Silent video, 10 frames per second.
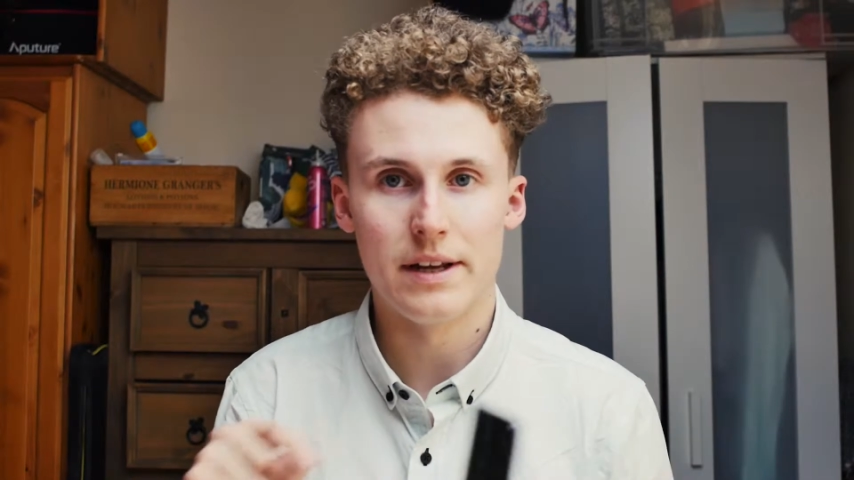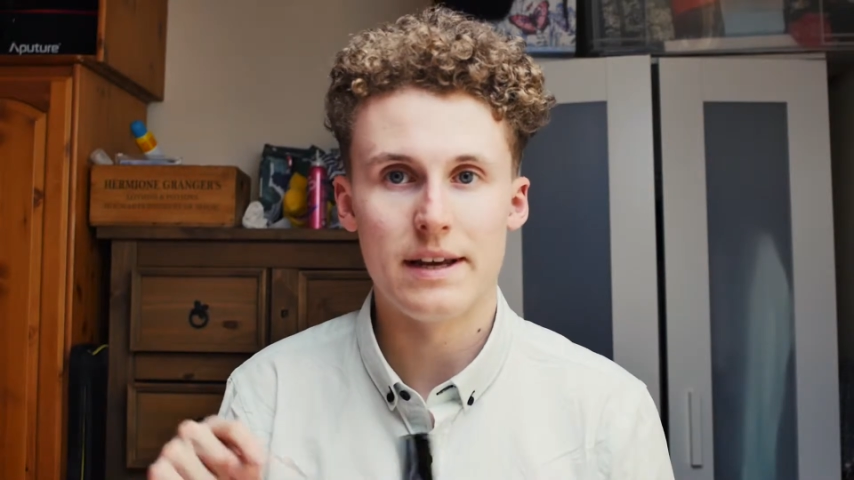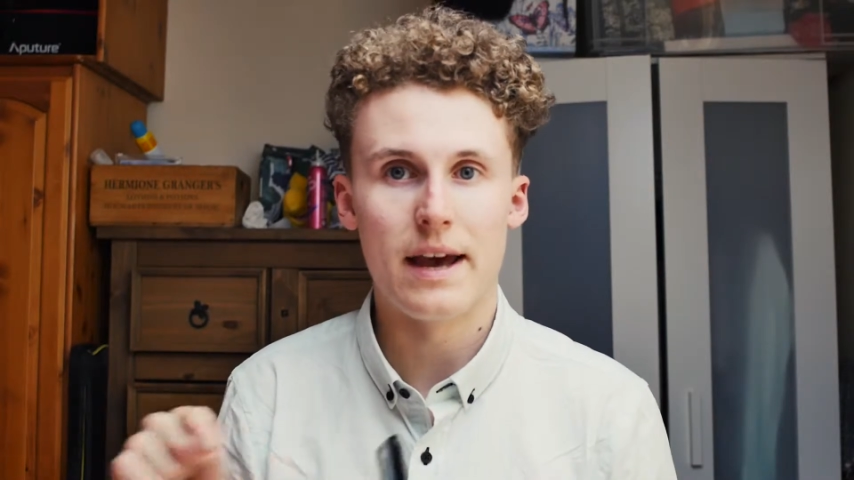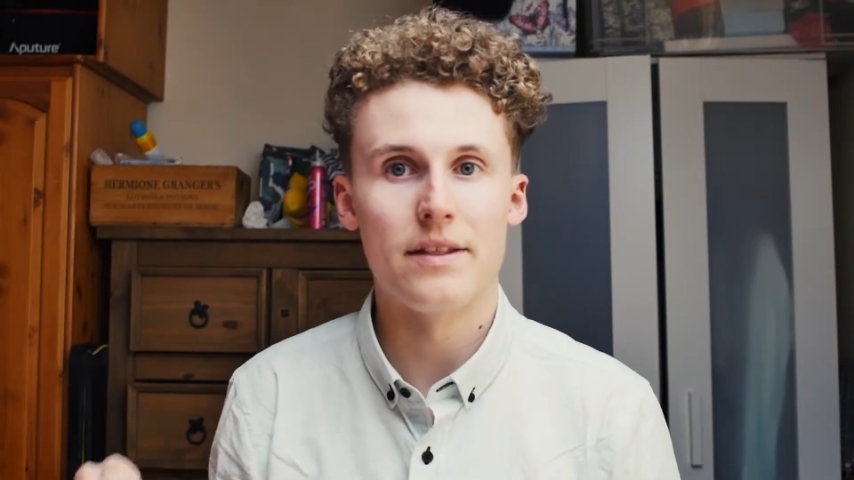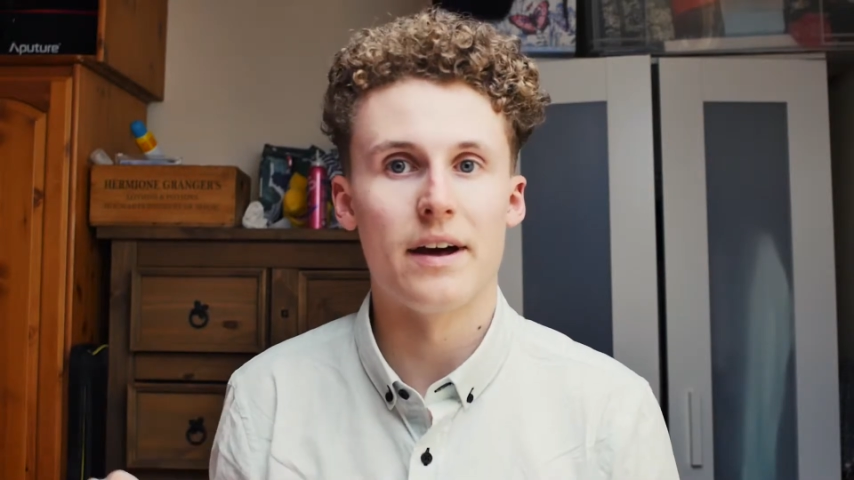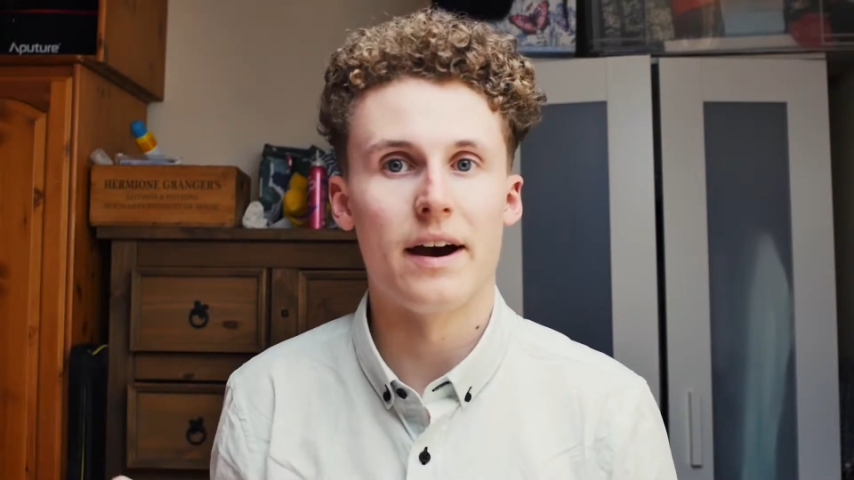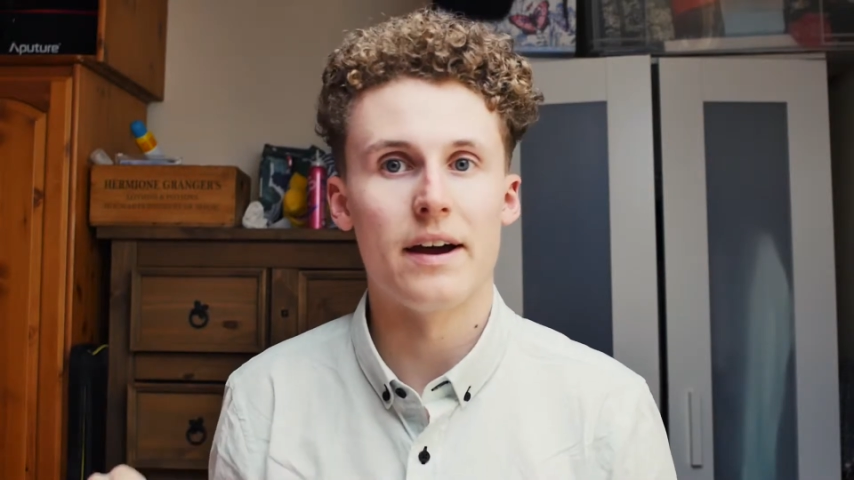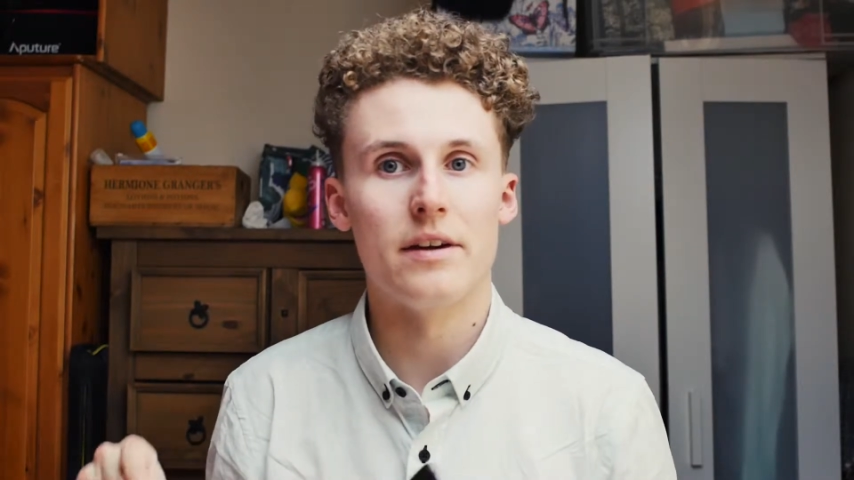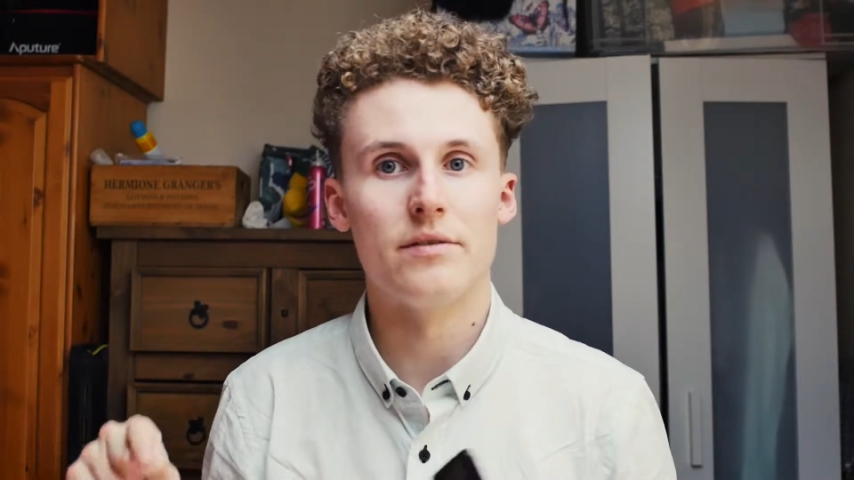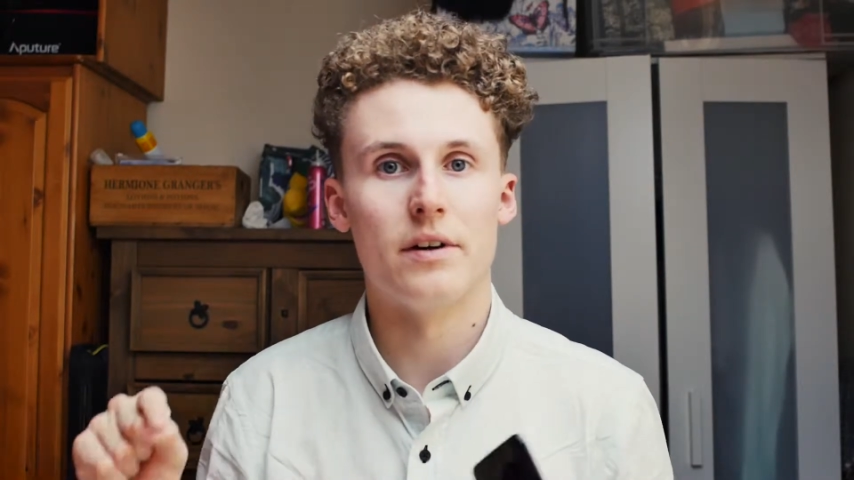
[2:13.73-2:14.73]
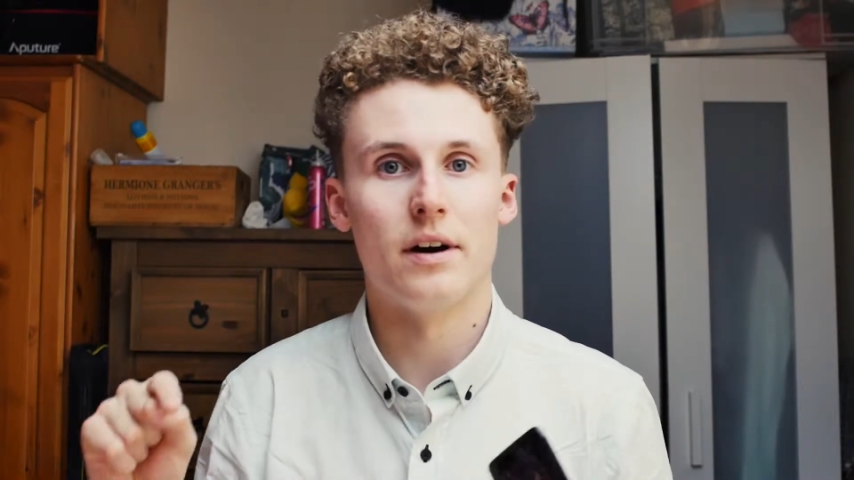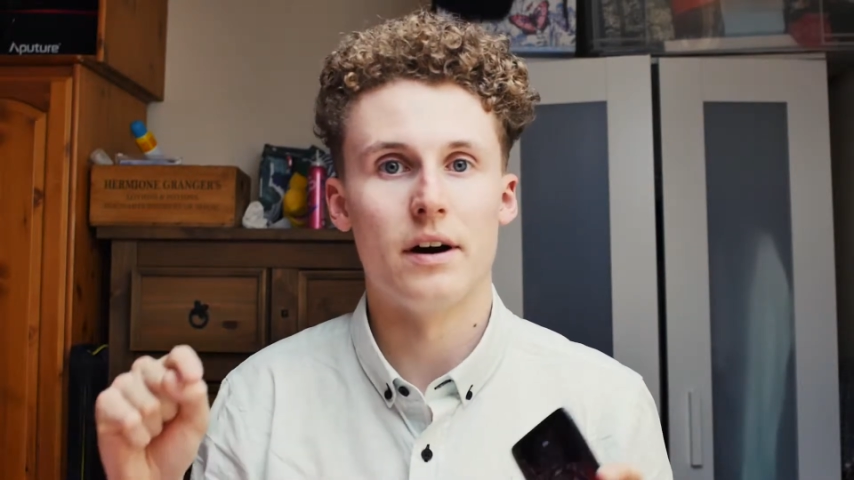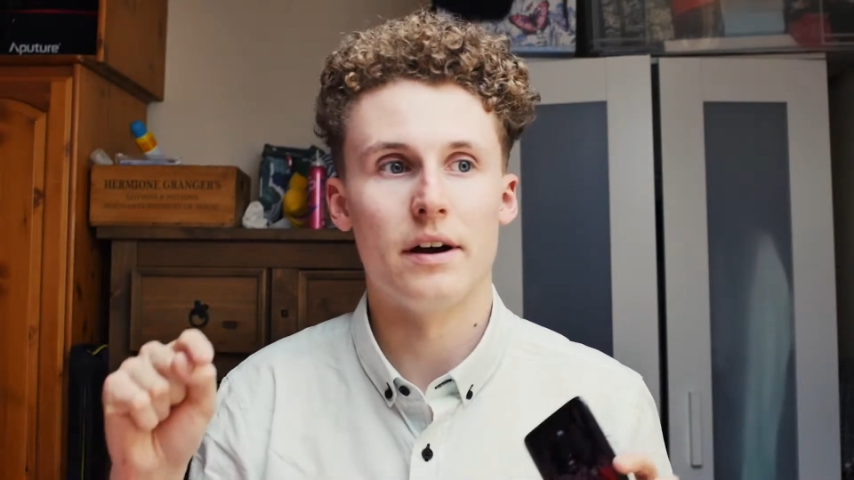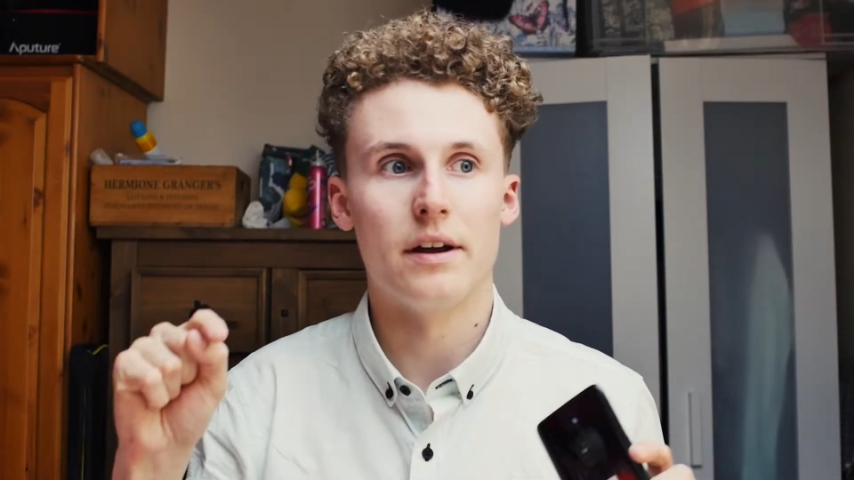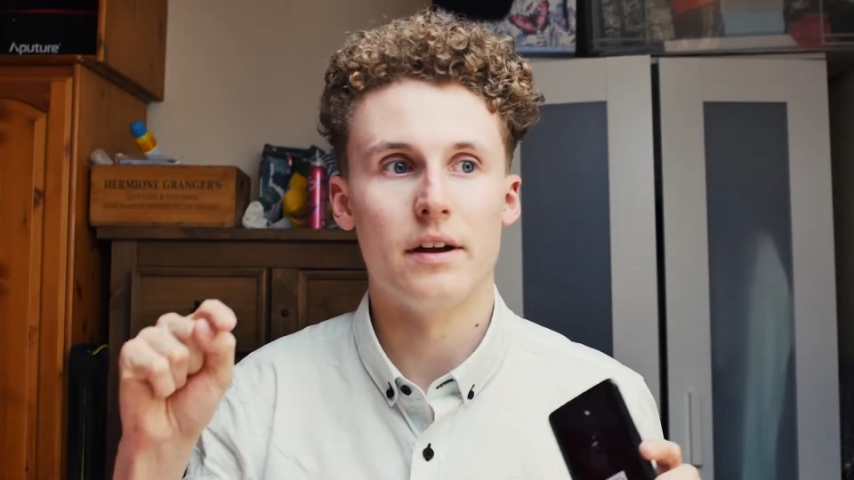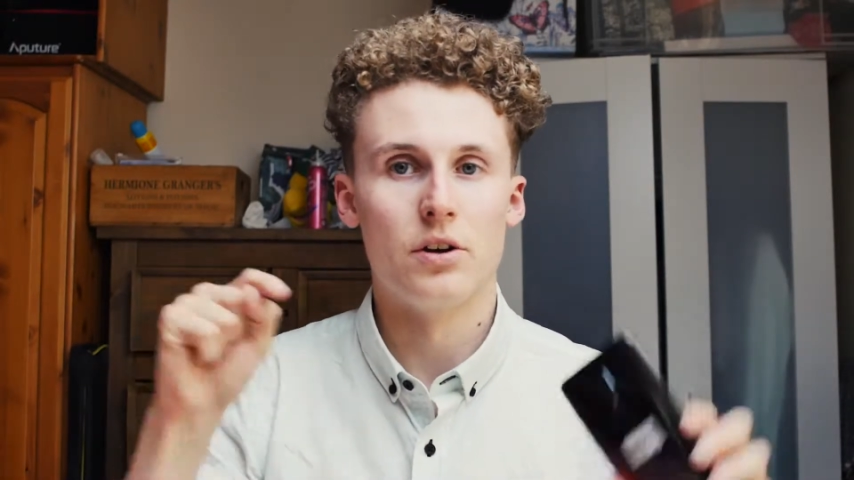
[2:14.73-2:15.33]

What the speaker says: get that if I